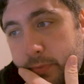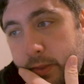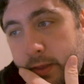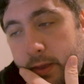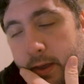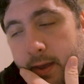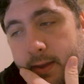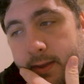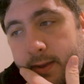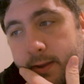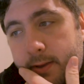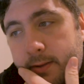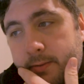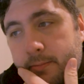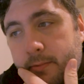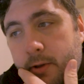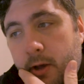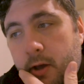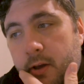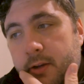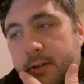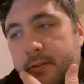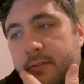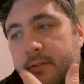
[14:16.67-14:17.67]
I
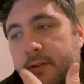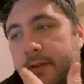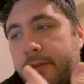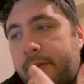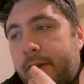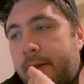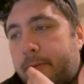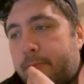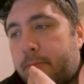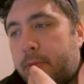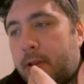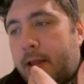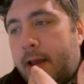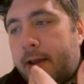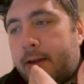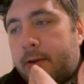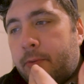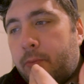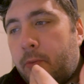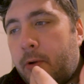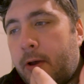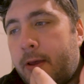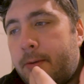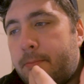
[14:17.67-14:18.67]
honestly think black
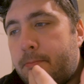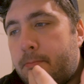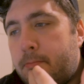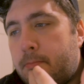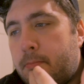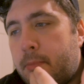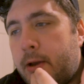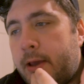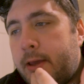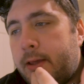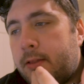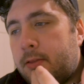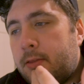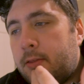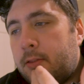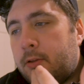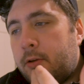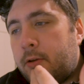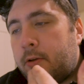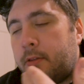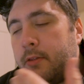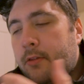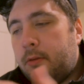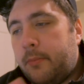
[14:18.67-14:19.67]
and white might
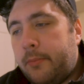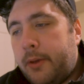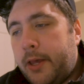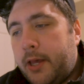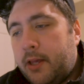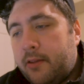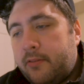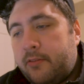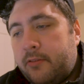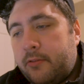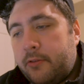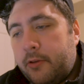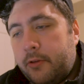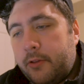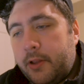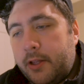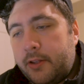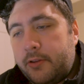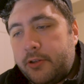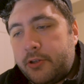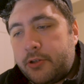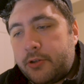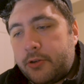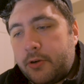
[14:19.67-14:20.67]
look the best, so
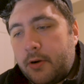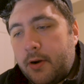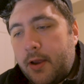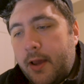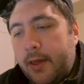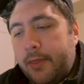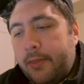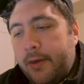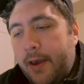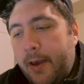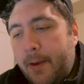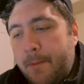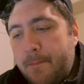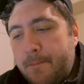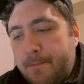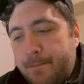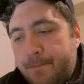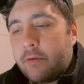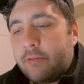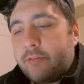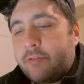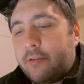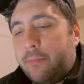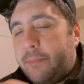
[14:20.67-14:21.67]
let's try that.
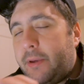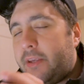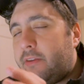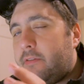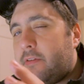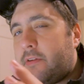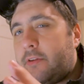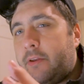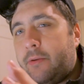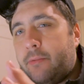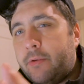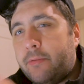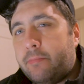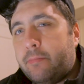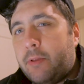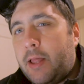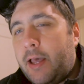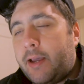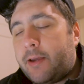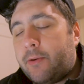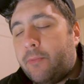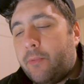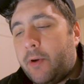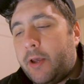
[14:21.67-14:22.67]
So basically with
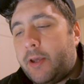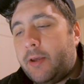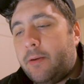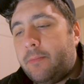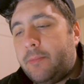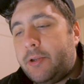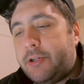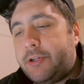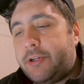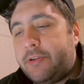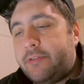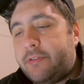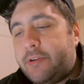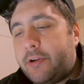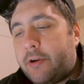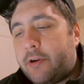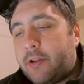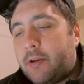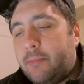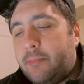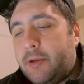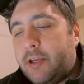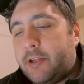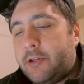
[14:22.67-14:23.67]
black and white images, you're
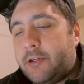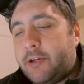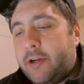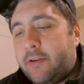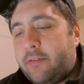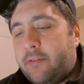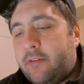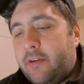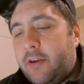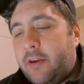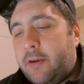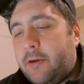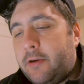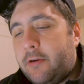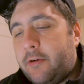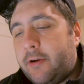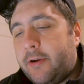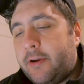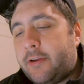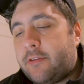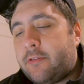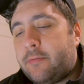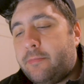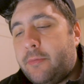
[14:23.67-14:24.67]
going to be adjusting your
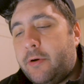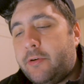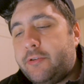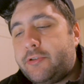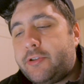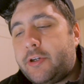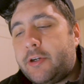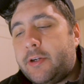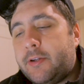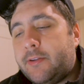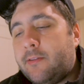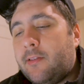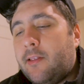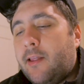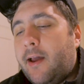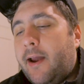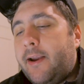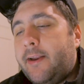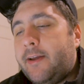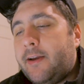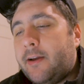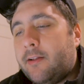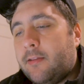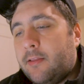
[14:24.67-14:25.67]
exposure and
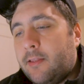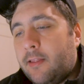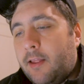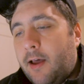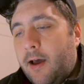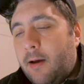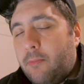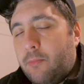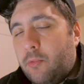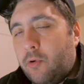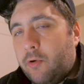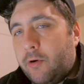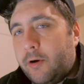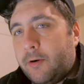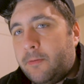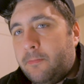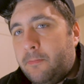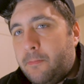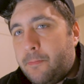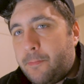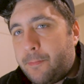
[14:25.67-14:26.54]
lighting a lot more.